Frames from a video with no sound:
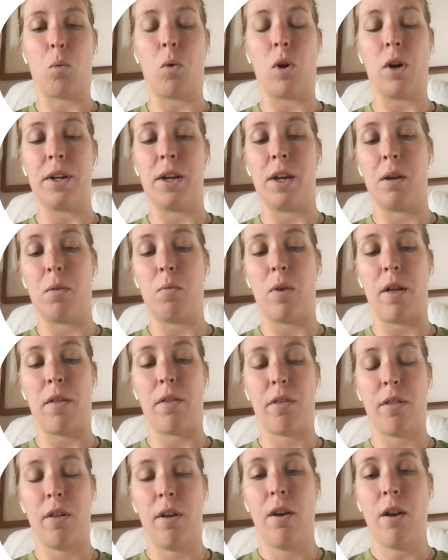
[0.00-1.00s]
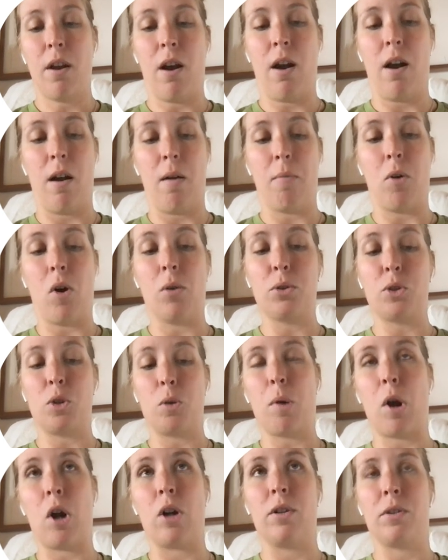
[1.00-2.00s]
working with also
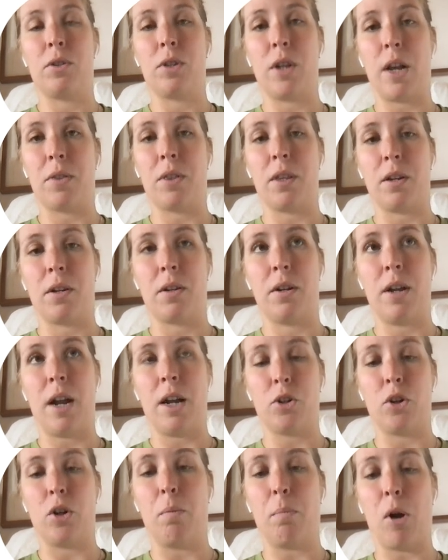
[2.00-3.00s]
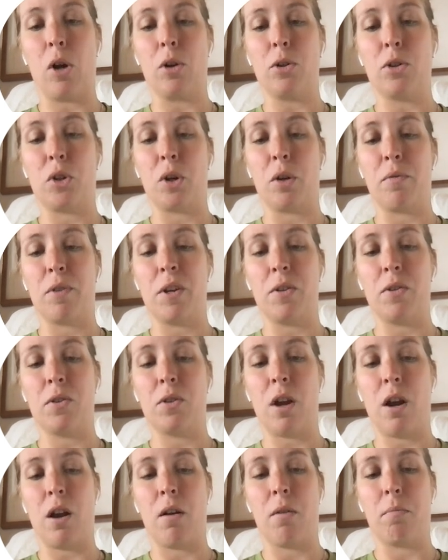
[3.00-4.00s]
partners at the National Park Service
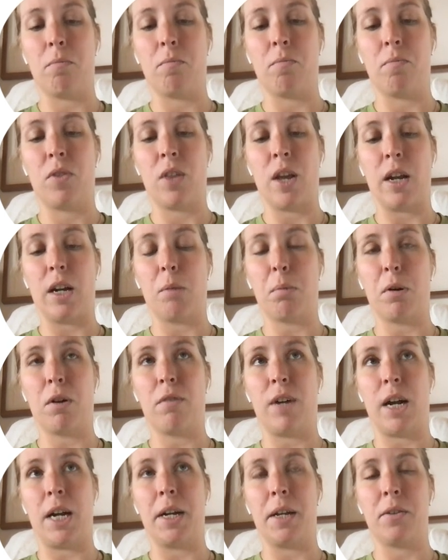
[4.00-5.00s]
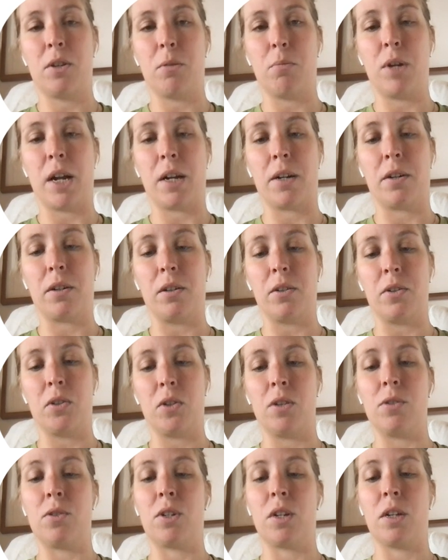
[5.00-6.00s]
that are providing some technical
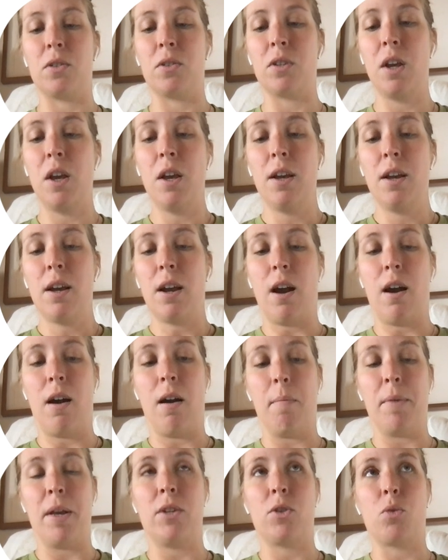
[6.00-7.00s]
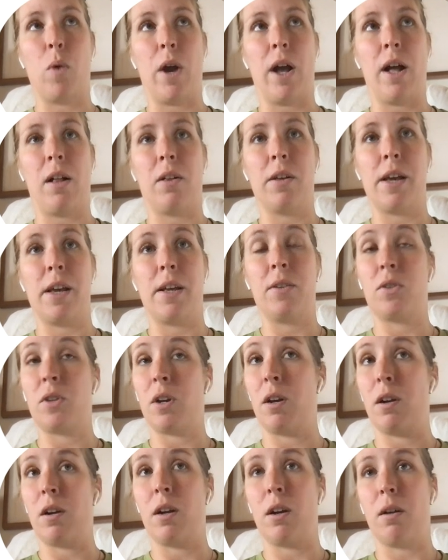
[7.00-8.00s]
assistance, as well as
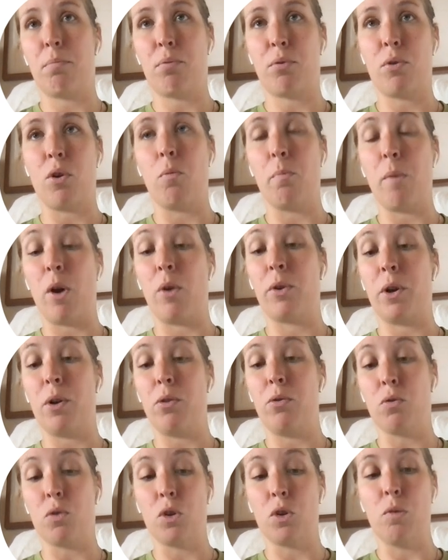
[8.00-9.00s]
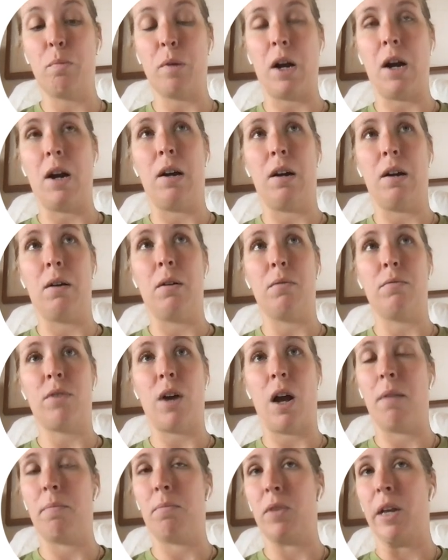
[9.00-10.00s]
a pro bono group of
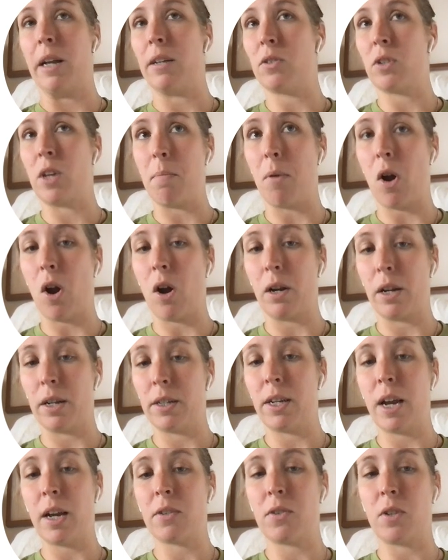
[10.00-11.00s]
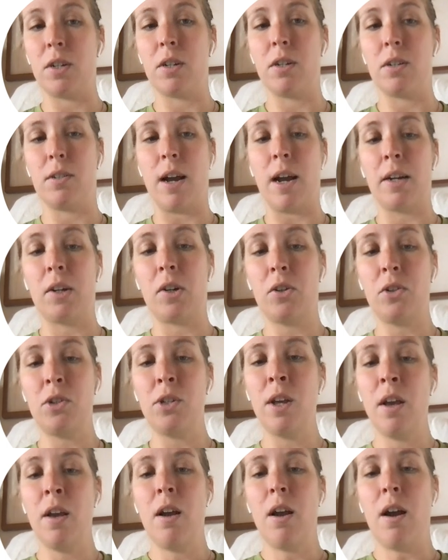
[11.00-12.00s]
landscape architects and
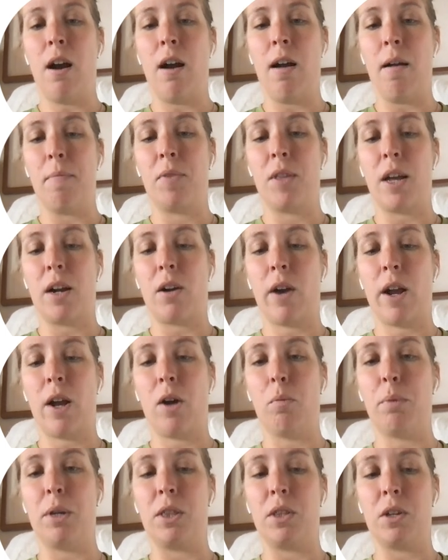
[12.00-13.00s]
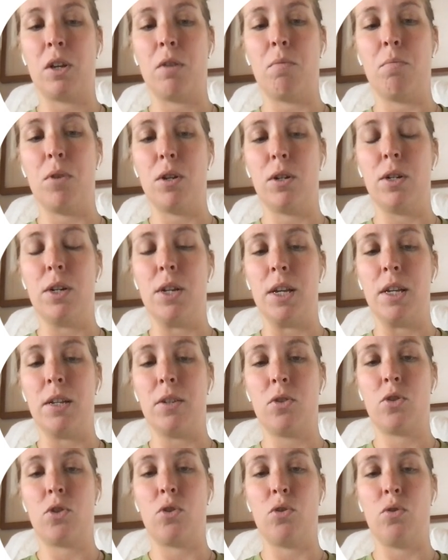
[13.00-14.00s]
designers that are helping the
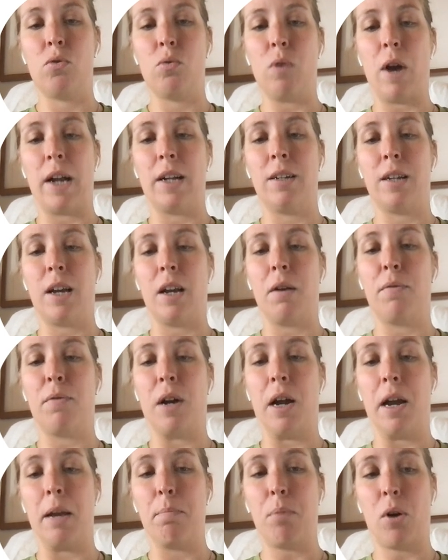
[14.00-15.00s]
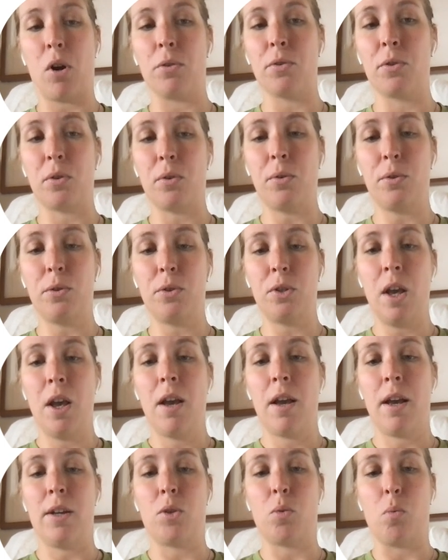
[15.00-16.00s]
communities to identify parcels
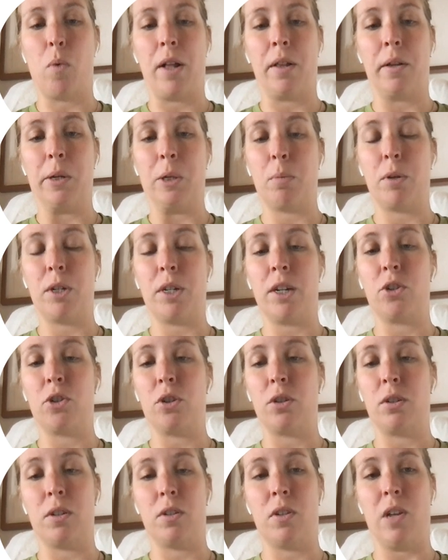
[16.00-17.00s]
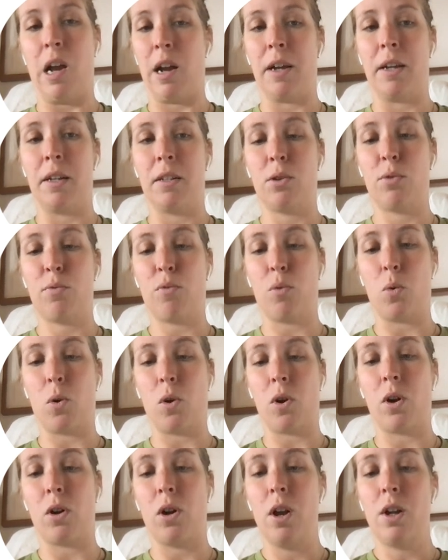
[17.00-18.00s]
as well as potential designs
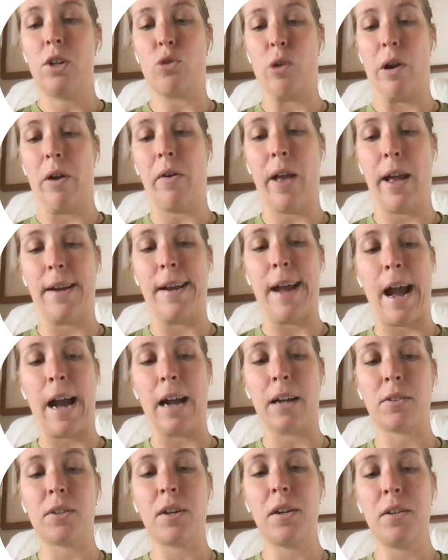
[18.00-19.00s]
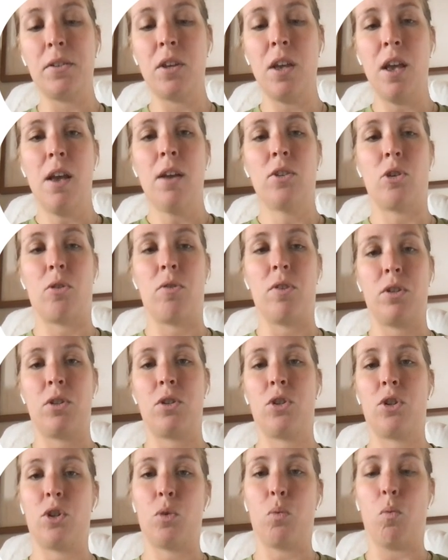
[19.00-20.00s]
for trailhead access. So this
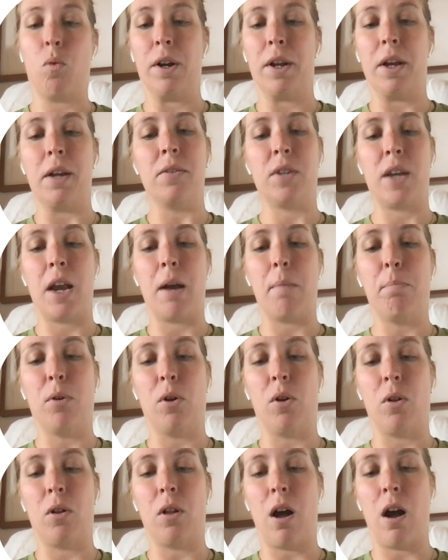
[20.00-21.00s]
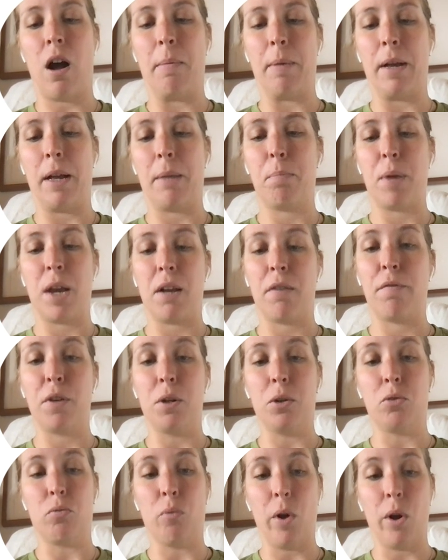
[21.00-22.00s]
is just one example at
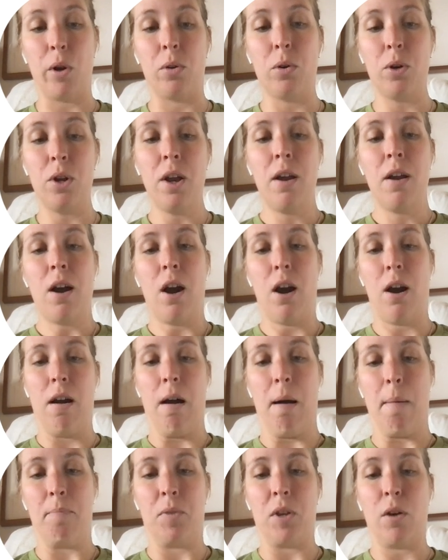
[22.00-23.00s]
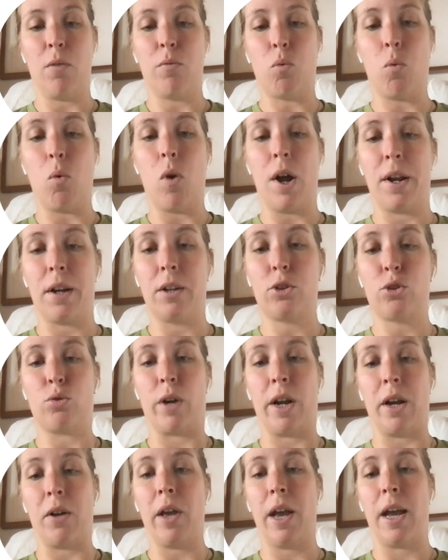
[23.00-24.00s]
Banfield Road of what a
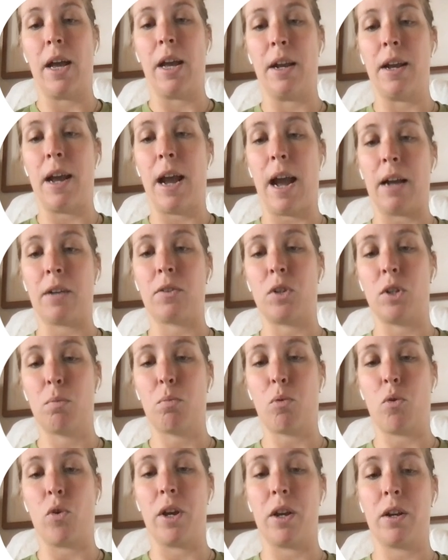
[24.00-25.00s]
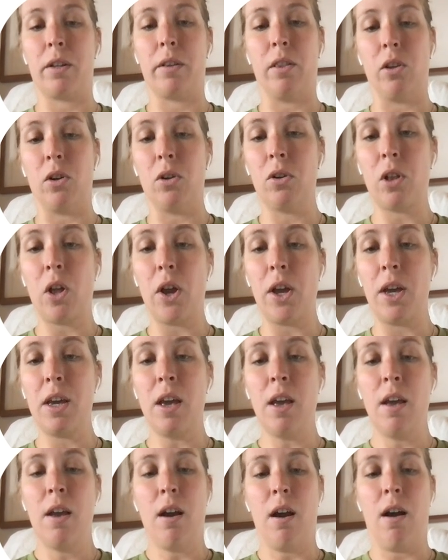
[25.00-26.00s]
trailhead access point could look
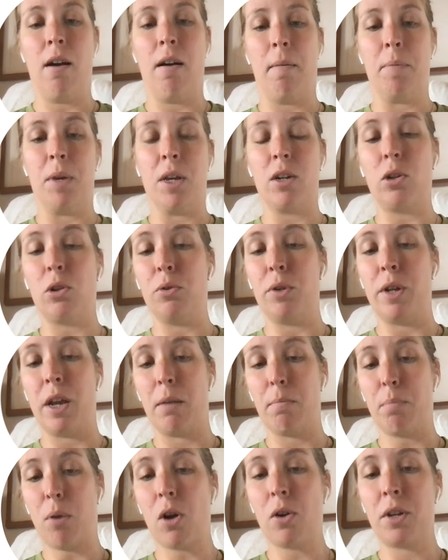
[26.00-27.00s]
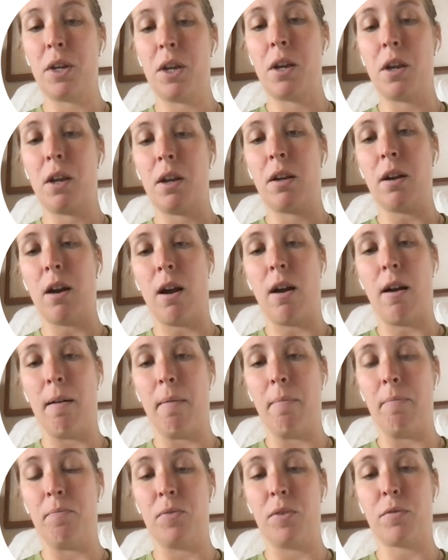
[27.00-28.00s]
like, including parking
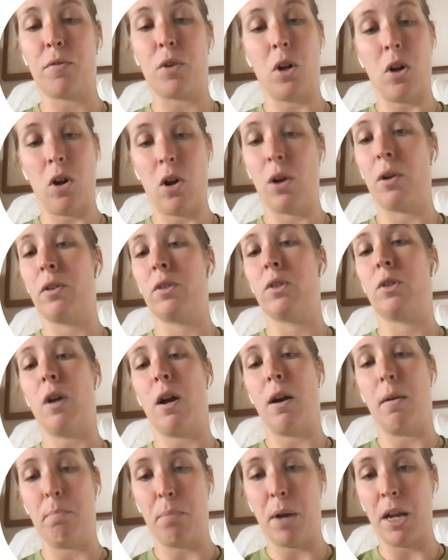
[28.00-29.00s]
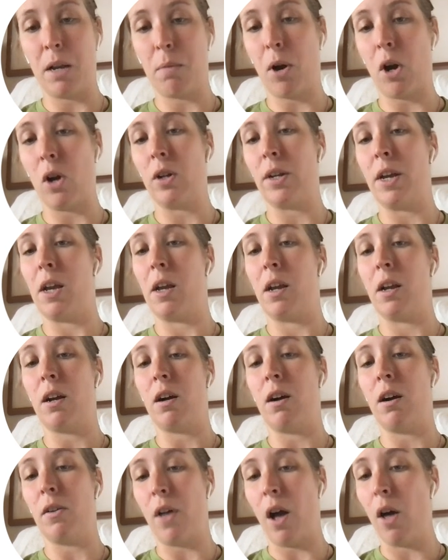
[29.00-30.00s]
for cars, bike parking,
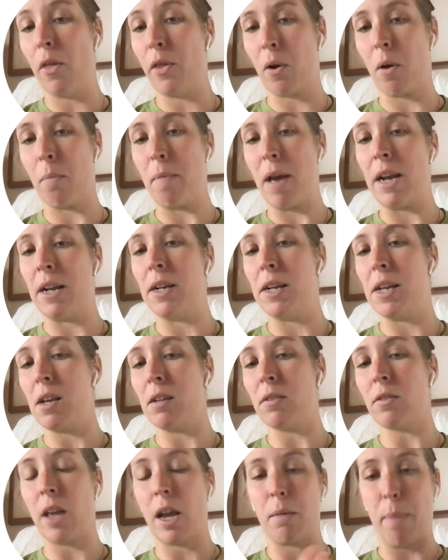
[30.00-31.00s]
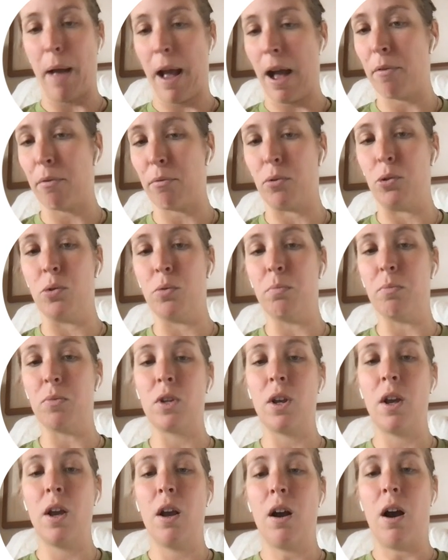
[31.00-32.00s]
other amenities like bathrooms
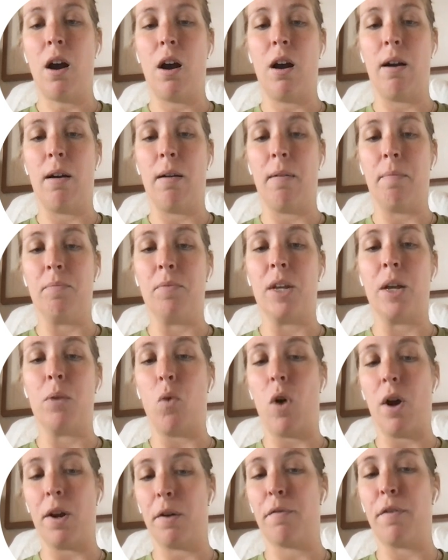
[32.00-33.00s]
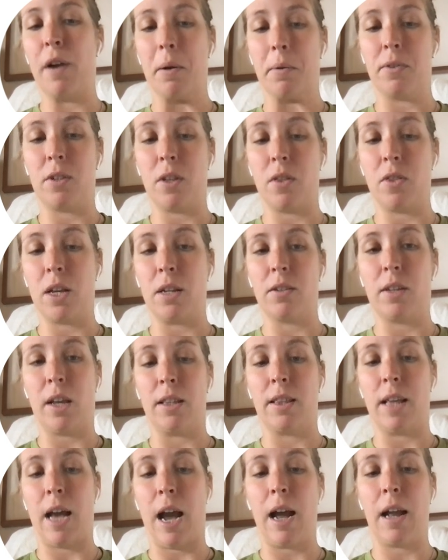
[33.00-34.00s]
and water fountains and things
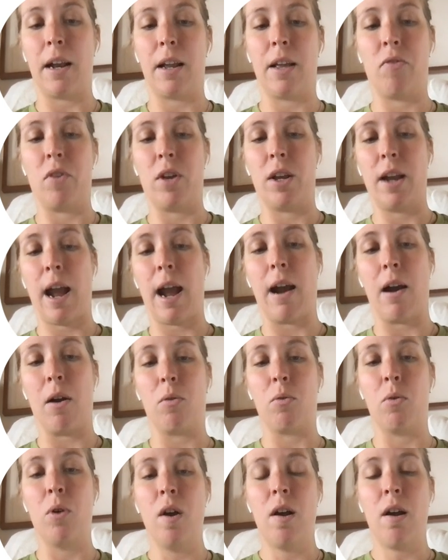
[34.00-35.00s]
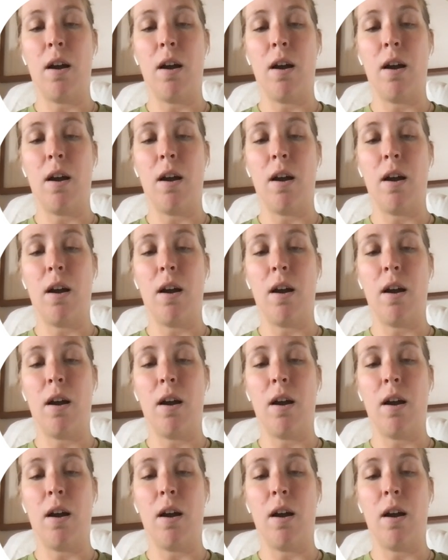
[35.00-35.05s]
like that, and then how